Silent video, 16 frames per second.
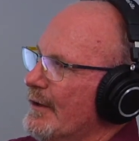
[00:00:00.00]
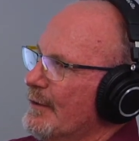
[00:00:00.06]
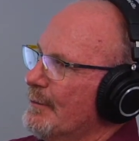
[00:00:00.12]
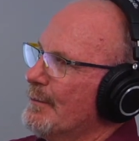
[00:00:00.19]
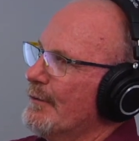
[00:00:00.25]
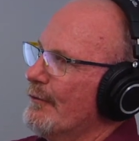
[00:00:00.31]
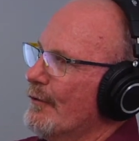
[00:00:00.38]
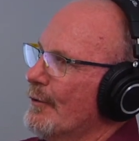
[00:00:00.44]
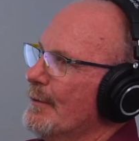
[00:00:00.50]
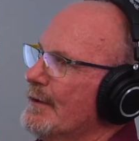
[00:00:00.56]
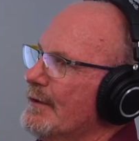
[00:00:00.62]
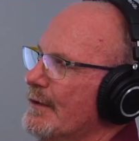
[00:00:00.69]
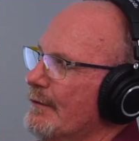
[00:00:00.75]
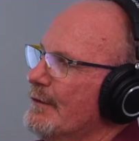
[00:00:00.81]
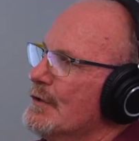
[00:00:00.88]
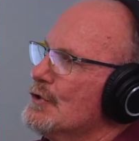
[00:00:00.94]
It's
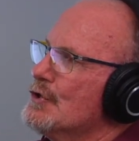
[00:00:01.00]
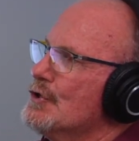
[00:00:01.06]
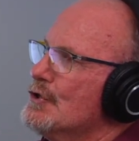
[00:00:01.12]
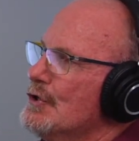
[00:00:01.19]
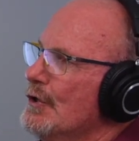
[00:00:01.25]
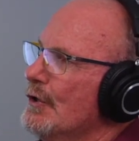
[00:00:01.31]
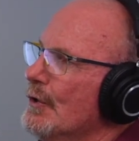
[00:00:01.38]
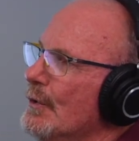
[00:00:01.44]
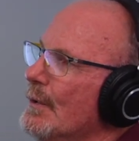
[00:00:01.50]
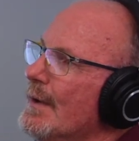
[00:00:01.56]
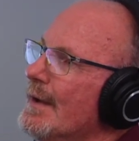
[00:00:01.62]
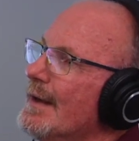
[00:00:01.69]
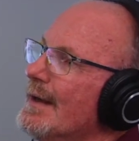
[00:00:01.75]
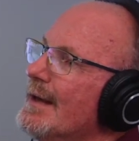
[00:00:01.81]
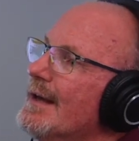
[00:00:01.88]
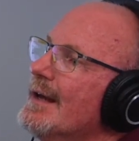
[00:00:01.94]
performance of the shoe.
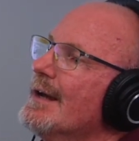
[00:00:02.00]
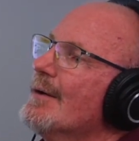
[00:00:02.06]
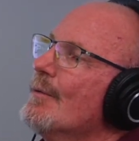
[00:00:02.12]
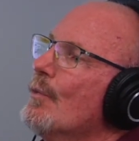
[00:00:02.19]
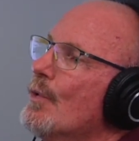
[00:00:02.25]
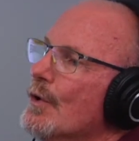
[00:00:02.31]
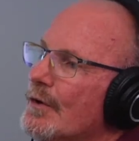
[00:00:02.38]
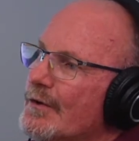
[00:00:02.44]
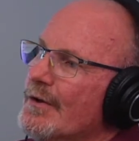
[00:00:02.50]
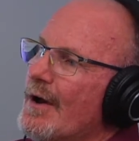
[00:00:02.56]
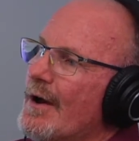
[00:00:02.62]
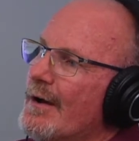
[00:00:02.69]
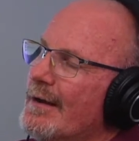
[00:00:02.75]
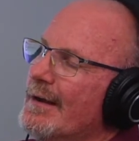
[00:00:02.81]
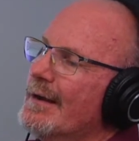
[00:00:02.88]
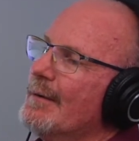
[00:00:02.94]
We're
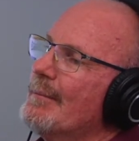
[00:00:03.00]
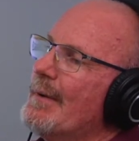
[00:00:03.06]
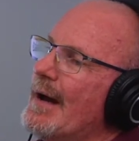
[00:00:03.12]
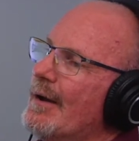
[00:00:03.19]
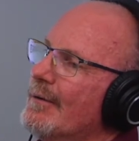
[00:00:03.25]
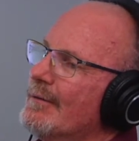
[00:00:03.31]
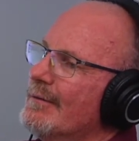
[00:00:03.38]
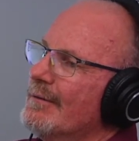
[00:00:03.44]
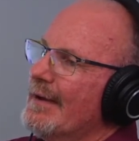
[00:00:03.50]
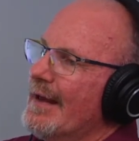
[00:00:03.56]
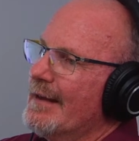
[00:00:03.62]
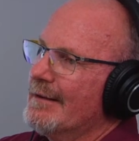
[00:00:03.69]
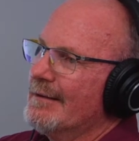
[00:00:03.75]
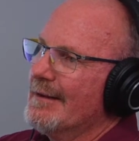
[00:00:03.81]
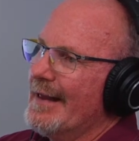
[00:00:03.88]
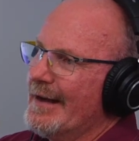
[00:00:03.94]
talking about
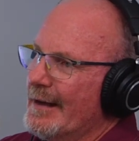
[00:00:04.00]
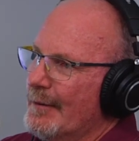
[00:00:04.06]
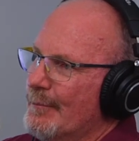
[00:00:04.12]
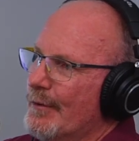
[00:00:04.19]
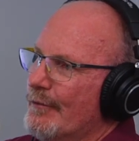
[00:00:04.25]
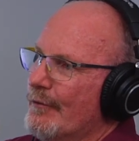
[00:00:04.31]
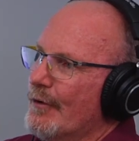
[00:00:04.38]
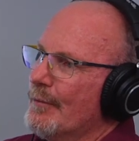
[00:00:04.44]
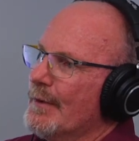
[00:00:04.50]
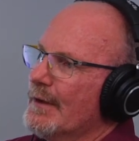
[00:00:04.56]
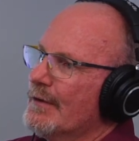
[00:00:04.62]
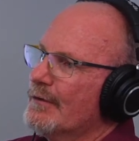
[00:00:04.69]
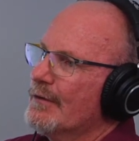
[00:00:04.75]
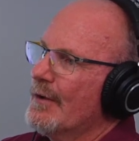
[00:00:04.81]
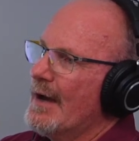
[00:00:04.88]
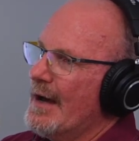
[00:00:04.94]
athletic
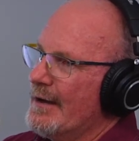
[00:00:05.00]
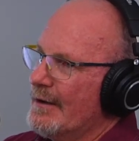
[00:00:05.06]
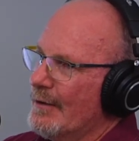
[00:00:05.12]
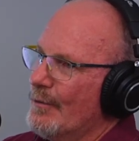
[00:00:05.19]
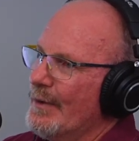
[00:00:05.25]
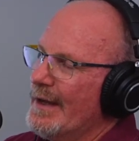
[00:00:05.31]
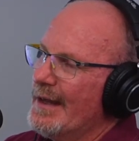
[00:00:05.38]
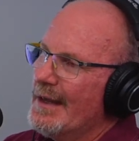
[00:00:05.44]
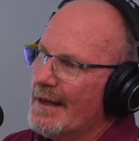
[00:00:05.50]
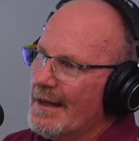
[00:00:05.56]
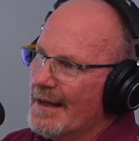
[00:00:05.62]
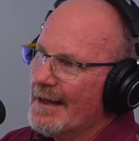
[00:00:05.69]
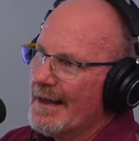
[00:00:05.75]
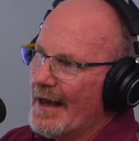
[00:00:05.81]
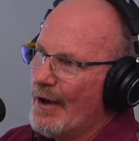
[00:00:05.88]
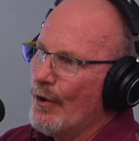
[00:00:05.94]
performance. So how do we
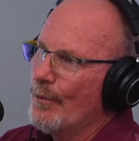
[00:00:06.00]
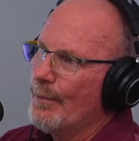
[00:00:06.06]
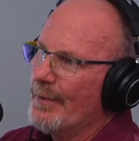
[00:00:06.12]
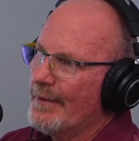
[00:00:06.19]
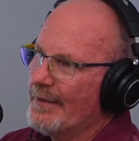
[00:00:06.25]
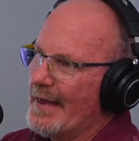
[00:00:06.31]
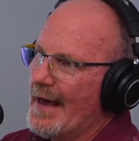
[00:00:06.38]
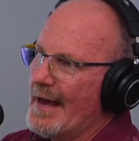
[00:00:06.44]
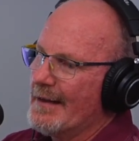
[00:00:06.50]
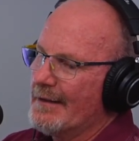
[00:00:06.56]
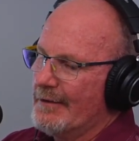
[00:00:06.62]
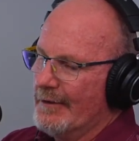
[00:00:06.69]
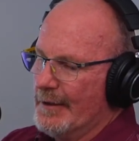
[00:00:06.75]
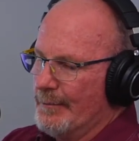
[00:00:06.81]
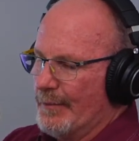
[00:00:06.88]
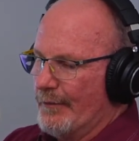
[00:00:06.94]
help the
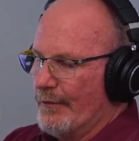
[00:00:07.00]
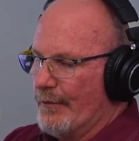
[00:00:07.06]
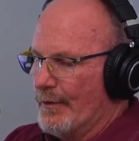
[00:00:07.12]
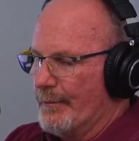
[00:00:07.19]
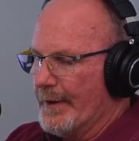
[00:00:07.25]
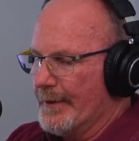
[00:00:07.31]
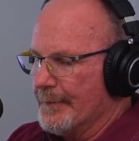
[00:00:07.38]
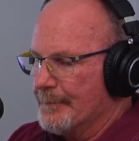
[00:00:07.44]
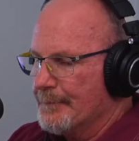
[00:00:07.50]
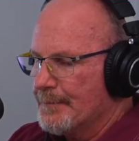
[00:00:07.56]
athlete perform better?